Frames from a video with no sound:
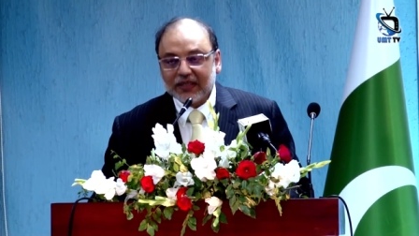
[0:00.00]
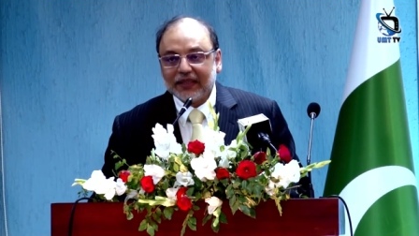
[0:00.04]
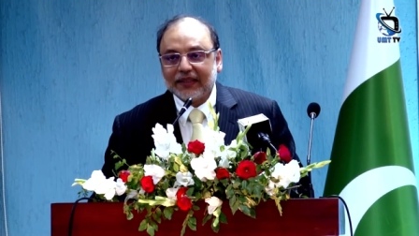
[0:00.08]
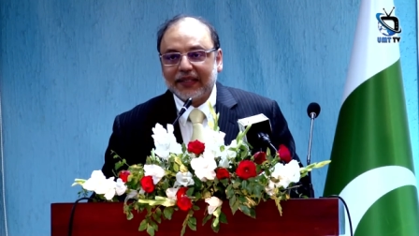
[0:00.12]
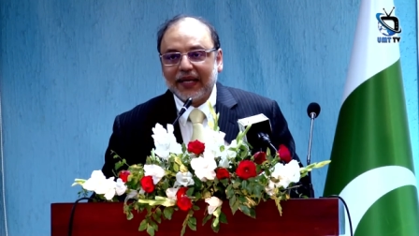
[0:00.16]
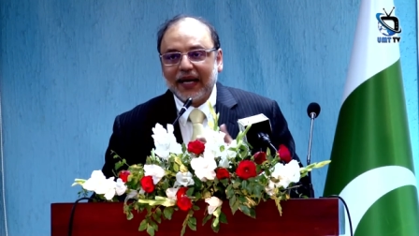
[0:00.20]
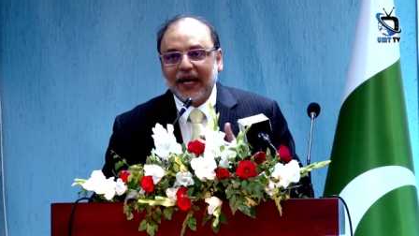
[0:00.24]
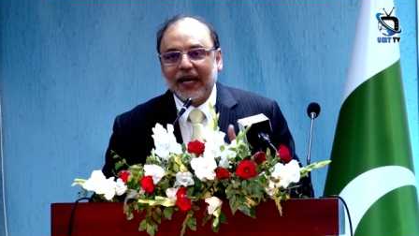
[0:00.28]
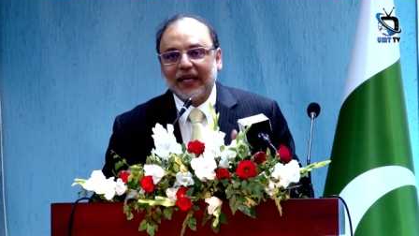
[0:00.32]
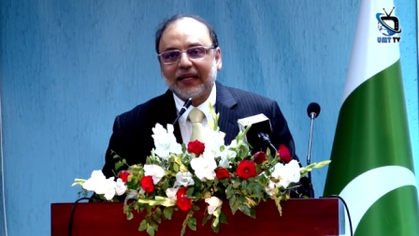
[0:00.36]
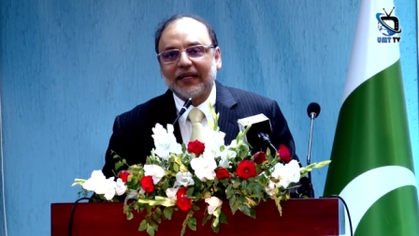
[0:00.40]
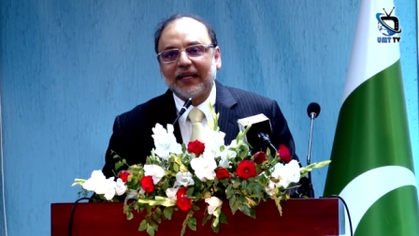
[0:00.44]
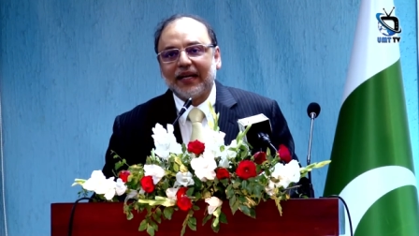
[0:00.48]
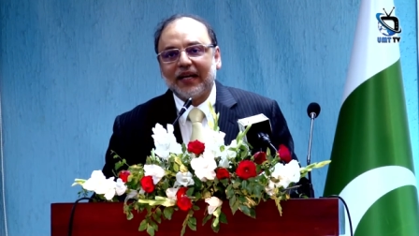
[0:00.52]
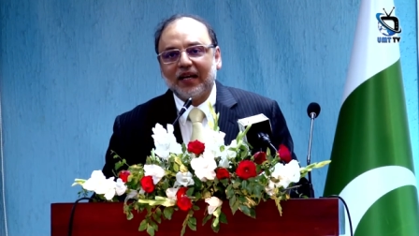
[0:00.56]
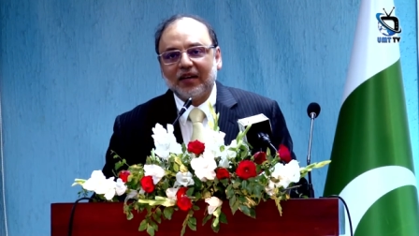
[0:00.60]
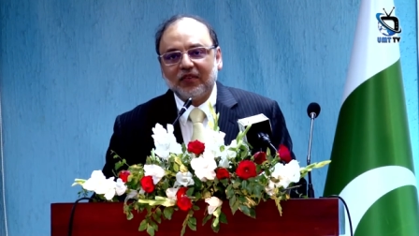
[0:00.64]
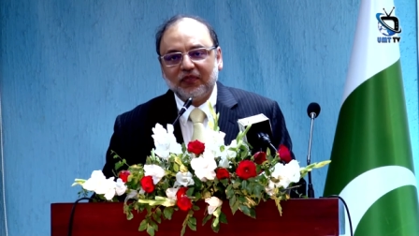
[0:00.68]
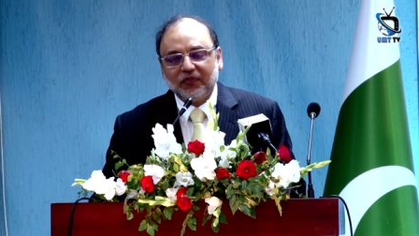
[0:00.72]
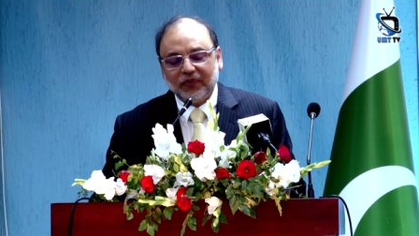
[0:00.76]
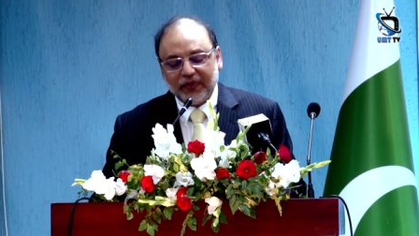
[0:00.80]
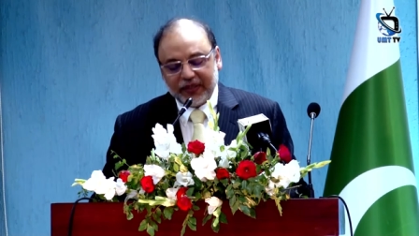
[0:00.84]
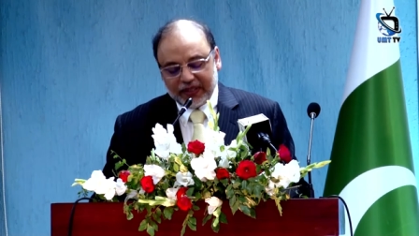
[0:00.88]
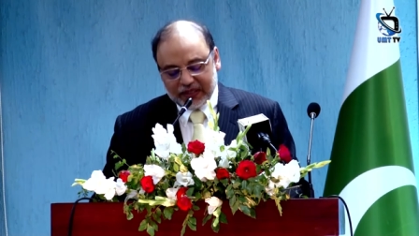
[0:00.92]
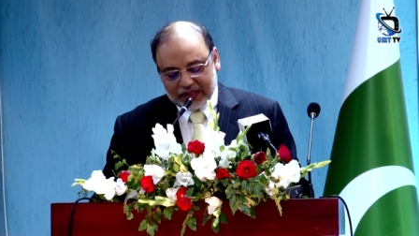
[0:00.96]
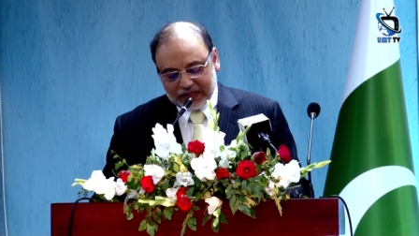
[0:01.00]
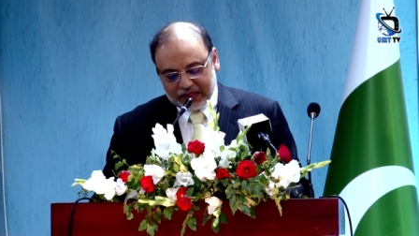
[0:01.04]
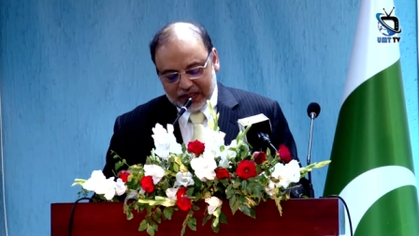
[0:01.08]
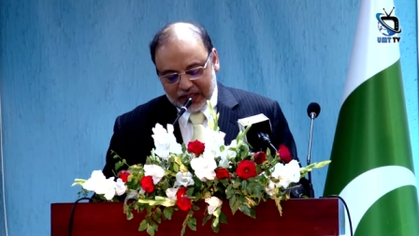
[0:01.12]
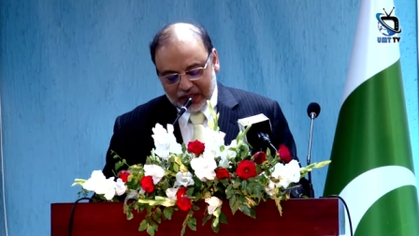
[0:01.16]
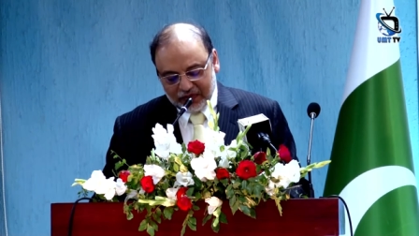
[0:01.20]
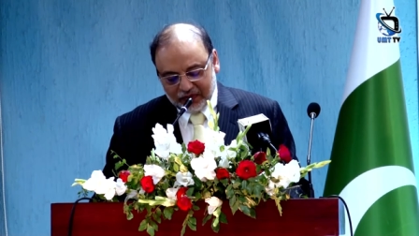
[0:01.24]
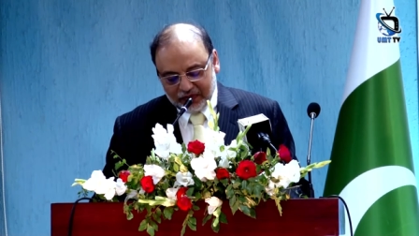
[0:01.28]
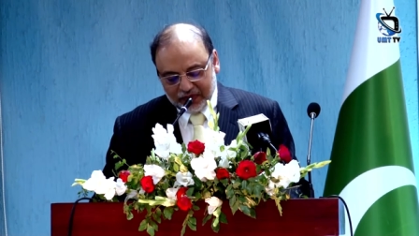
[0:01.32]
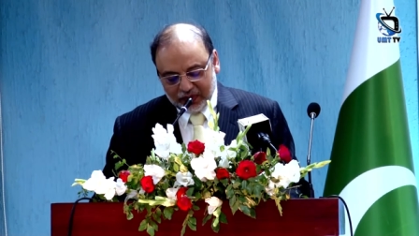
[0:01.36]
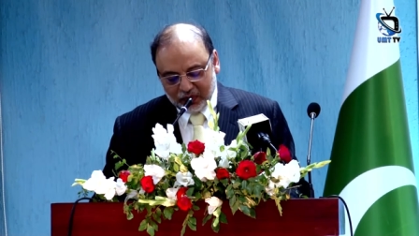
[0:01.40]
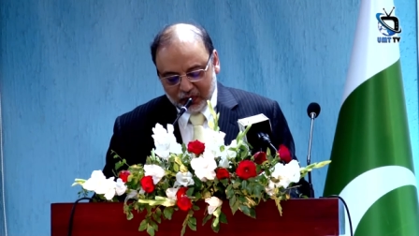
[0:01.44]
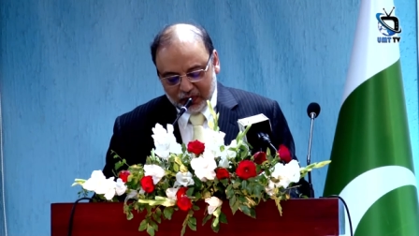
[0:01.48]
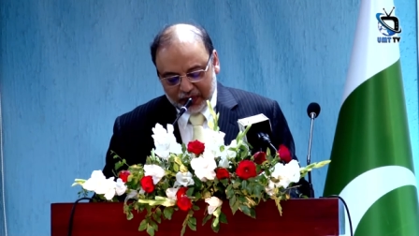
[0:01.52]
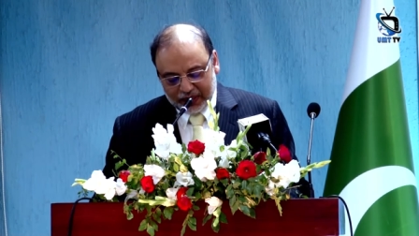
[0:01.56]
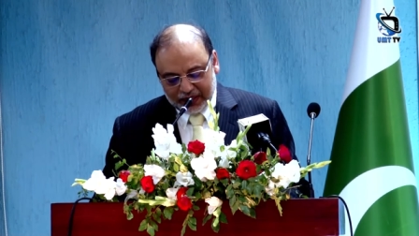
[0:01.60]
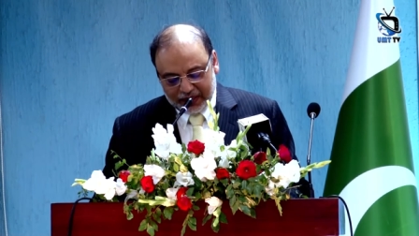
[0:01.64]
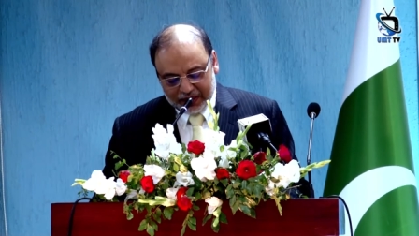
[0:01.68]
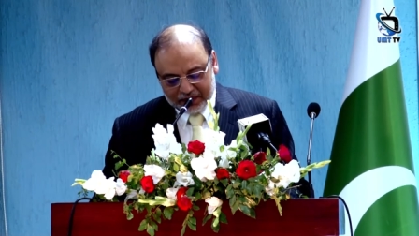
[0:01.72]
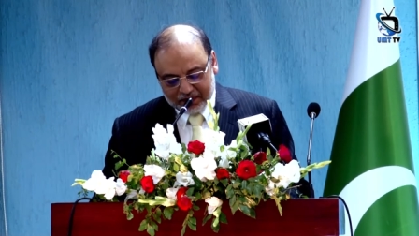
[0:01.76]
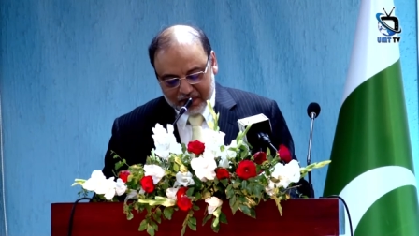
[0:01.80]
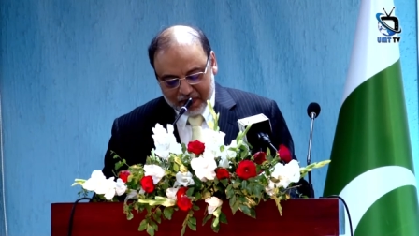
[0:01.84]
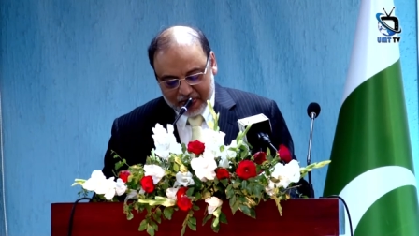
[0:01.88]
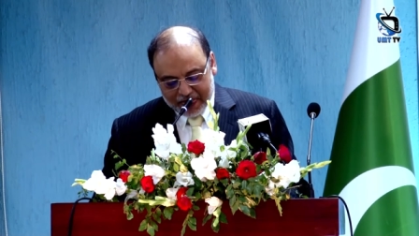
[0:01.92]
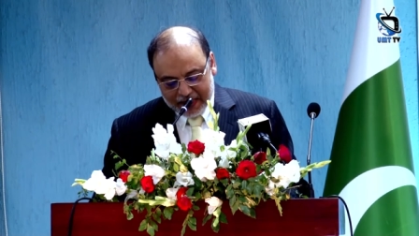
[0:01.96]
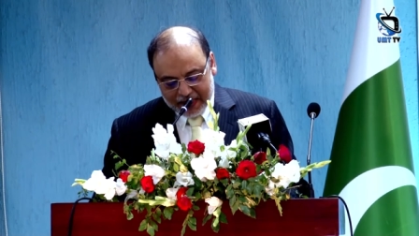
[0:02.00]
that every everywhere.